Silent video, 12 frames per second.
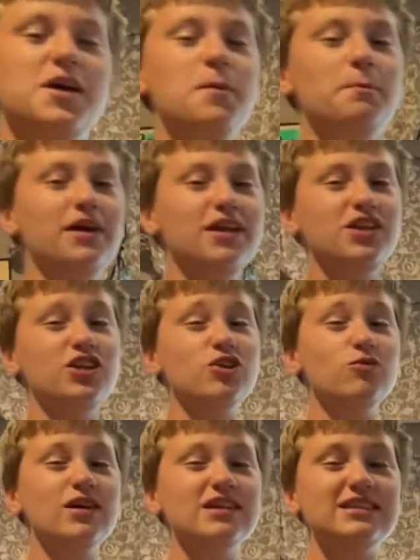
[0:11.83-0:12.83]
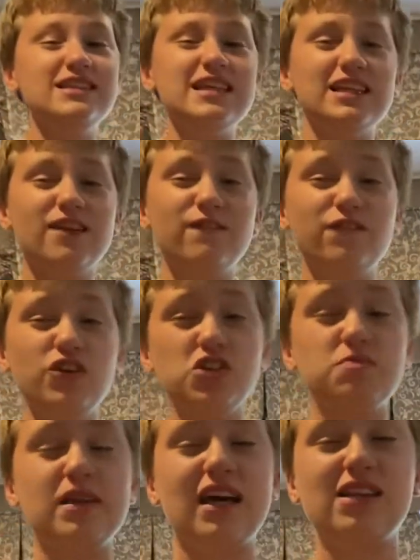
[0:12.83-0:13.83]
But you know what did
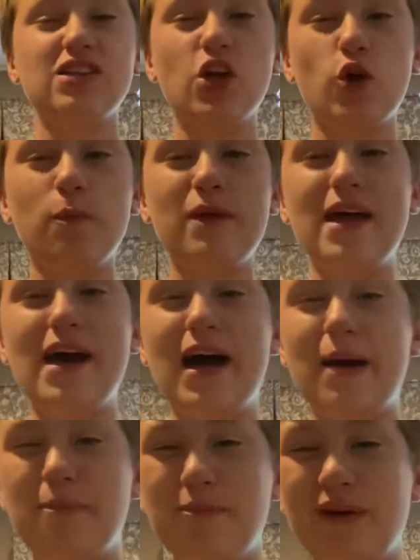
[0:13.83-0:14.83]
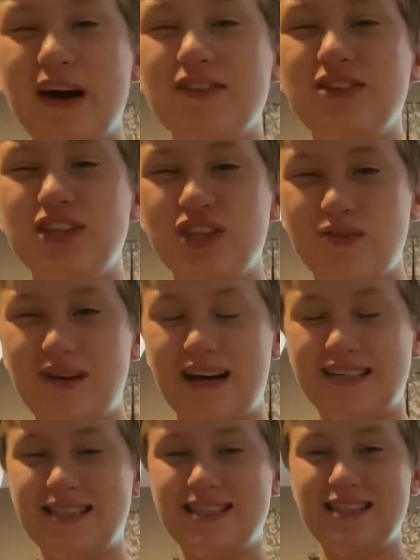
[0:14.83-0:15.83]
confuse me a little bit about the
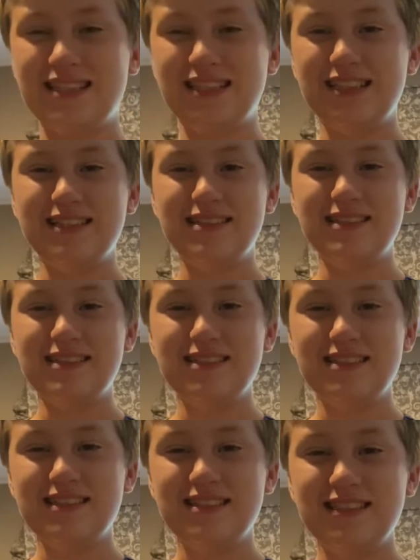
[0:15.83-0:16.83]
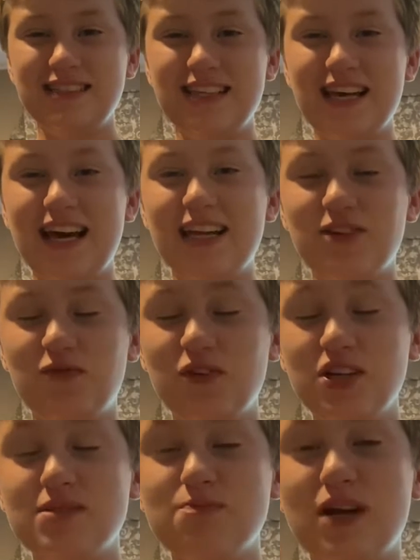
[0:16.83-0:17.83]
U.S.? Yeah, the
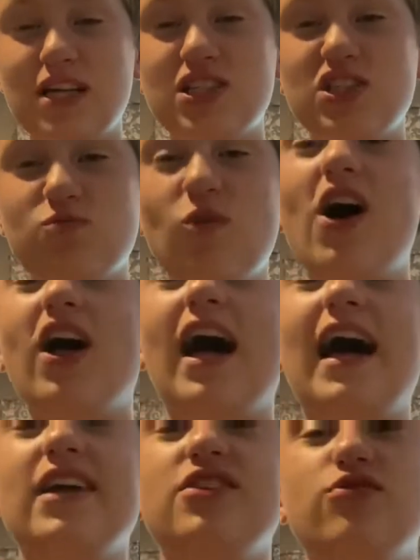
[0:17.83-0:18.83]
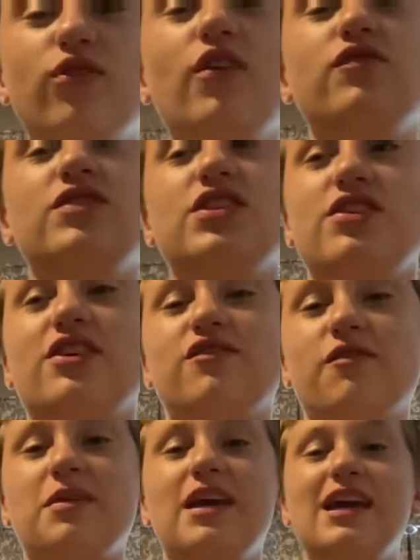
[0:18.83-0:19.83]
first impressions while I drove to the U.S.
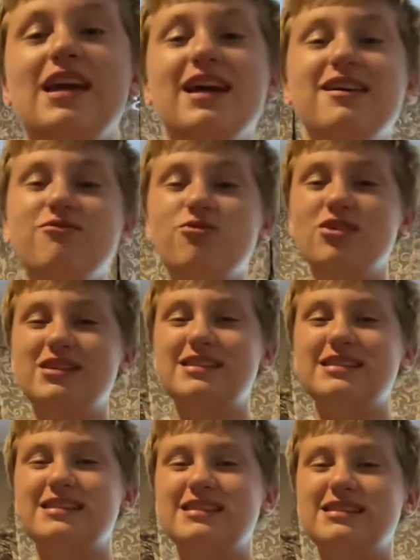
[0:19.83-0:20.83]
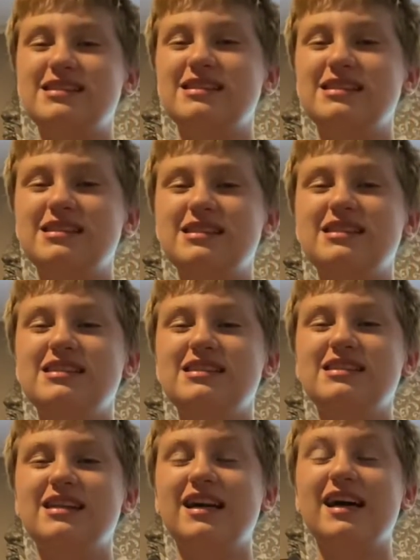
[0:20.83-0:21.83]
from Canada was...
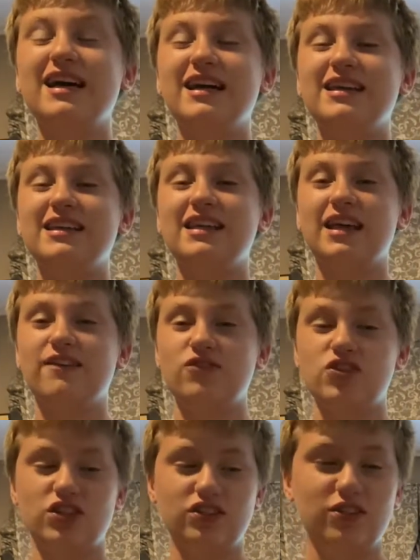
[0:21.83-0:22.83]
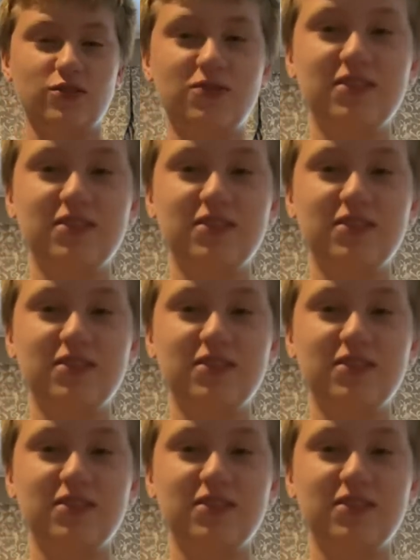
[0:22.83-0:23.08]
I can't even tell you.